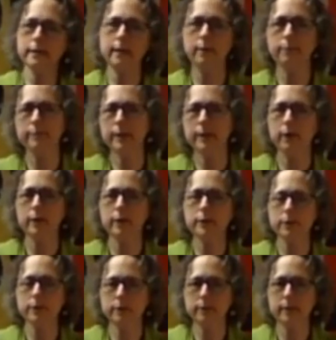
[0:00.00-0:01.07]
helped me
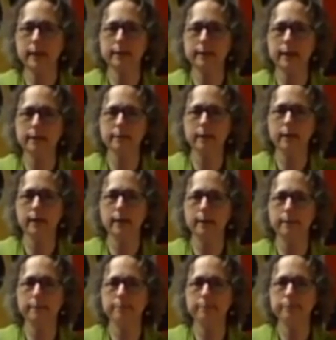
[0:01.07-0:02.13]
also. And then
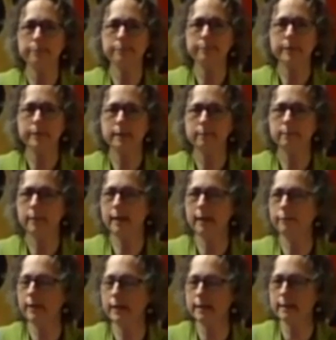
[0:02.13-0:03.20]
my
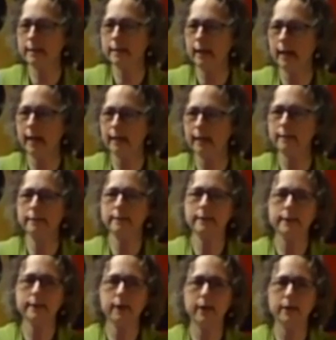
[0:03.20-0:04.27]
friend Scott
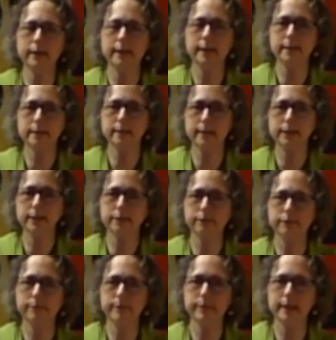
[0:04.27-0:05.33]
did all the installation
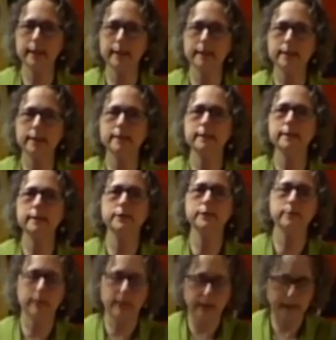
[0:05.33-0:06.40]
for me, and he's still
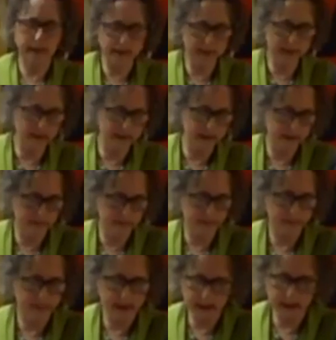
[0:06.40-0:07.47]
doing the installation for
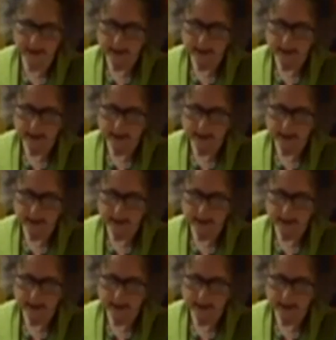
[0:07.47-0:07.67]
me